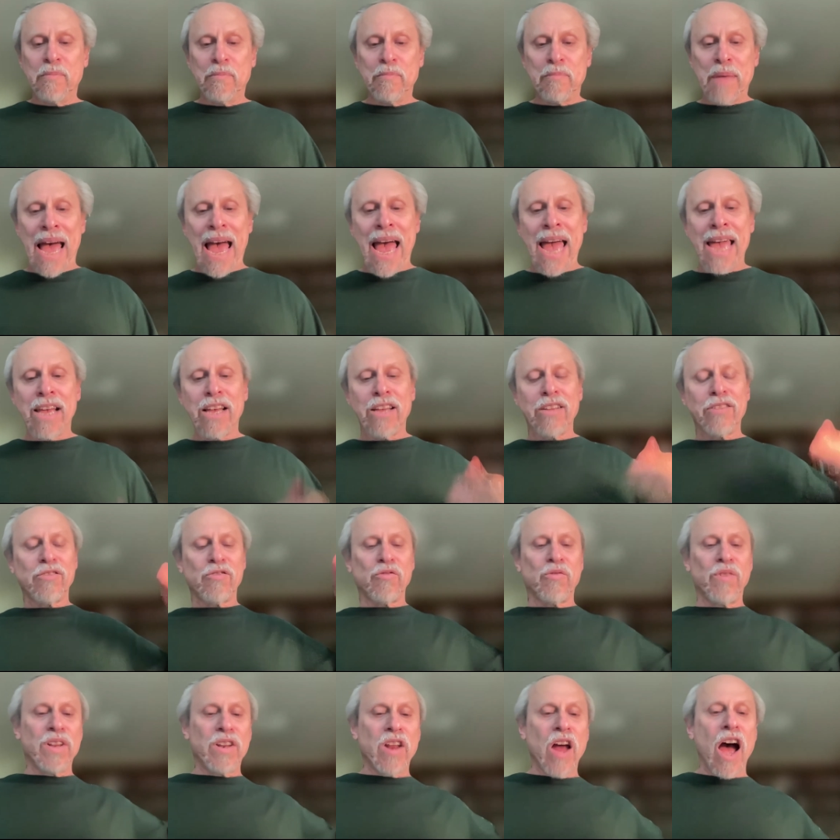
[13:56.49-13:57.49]
bank
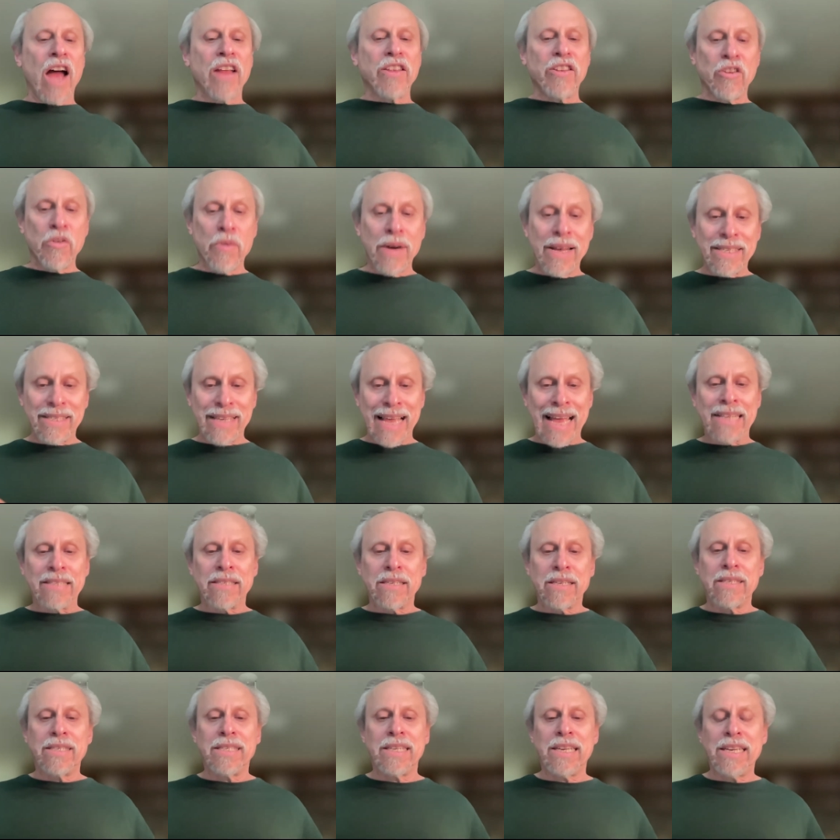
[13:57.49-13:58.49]
to a non-US
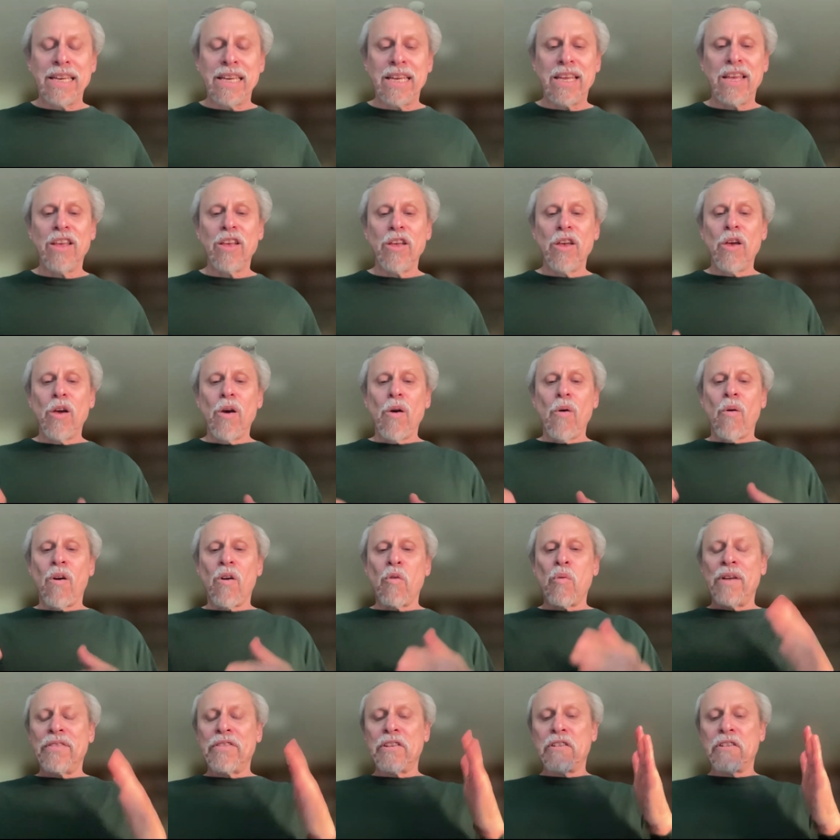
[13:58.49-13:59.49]
entity, or when they're